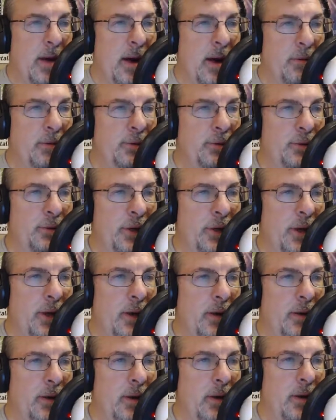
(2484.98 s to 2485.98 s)
was looking
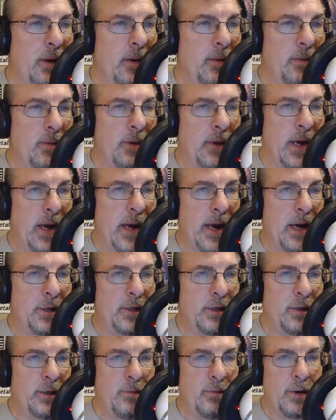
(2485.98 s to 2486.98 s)
at
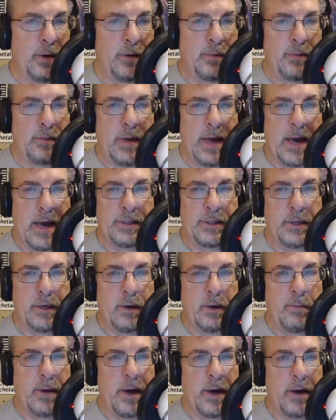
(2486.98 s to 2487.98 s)
cache, and I want to ask you
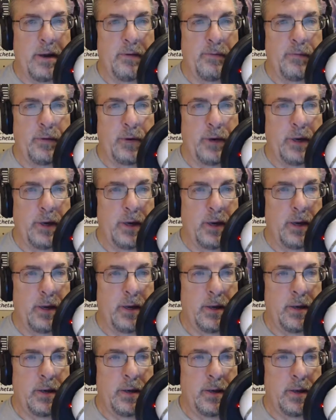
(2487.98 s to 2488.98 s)
about, if we
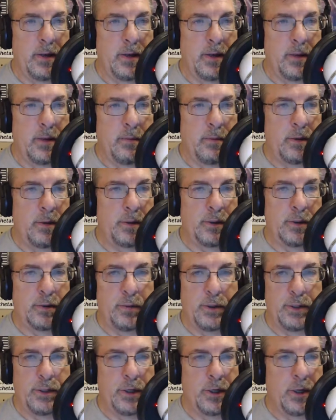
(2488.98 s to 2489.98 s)
can. Let me
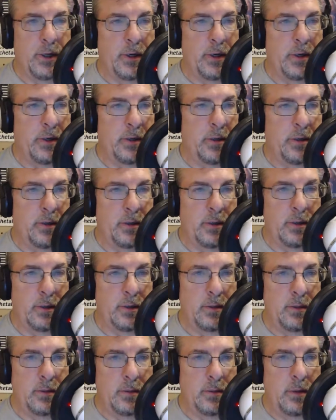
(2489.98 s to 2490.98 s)
switch again
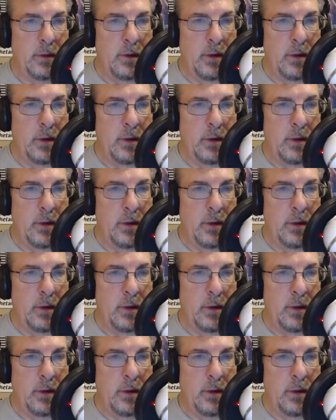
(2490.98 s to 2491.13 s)
to,